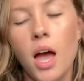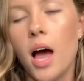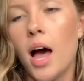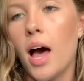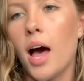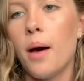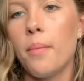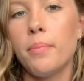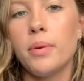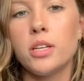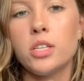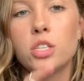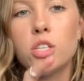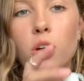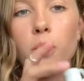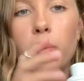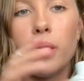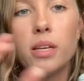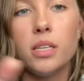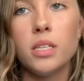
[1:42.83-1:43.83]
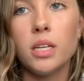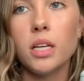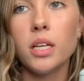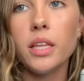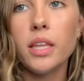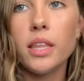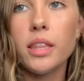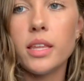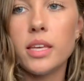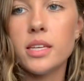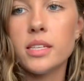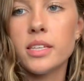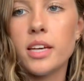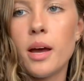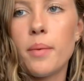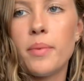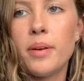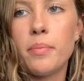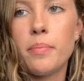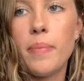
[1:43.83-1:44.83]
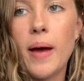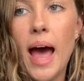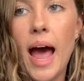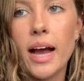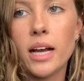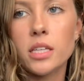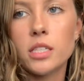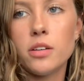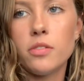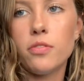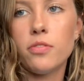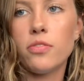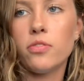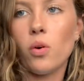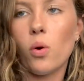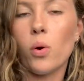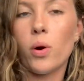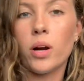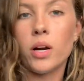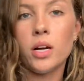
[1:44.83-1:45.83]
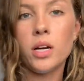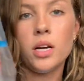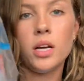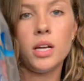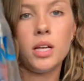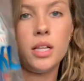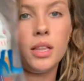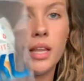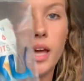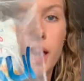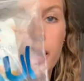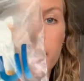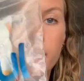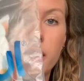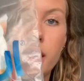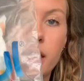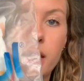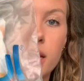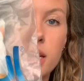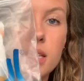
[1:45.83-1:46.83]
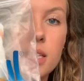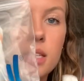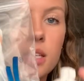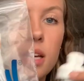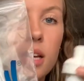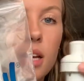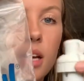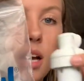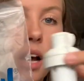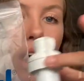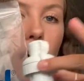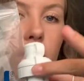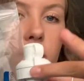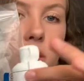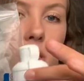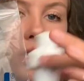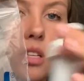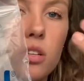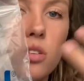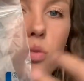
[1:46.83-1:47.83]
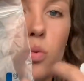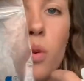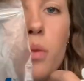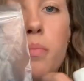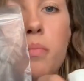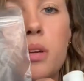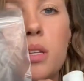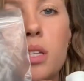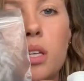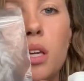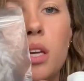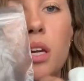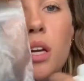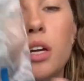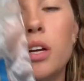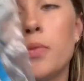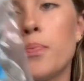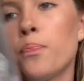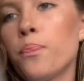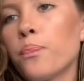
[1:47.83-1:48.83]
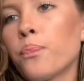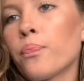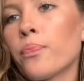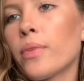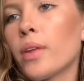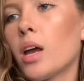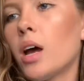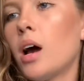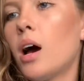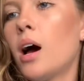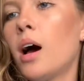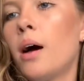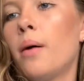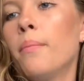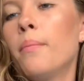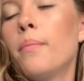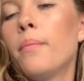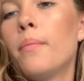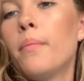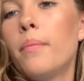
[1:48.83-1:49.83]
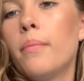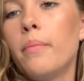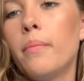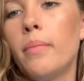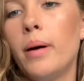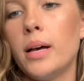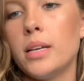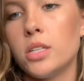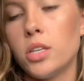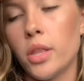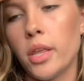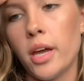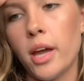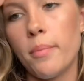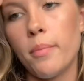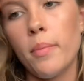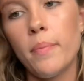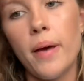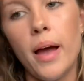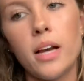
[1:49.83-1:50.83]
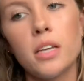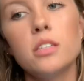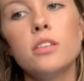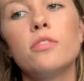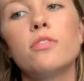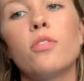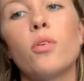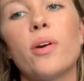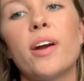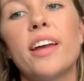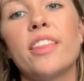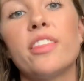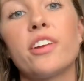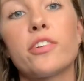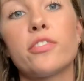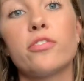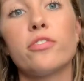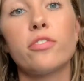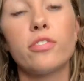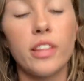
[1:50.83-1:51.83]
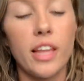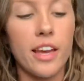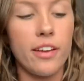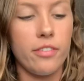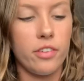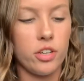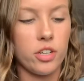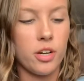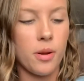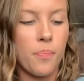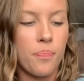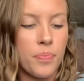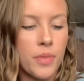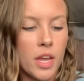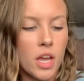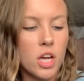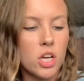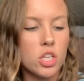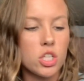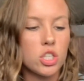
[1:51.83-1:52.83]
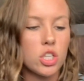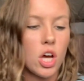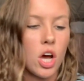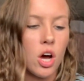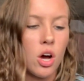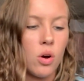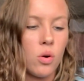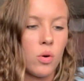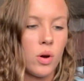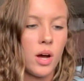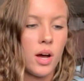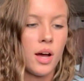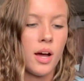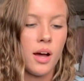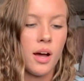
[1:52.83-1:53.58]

But so basically these come in packs of four like this. Obviously there's one missing here, but so they come in packs of four and they're flavored. So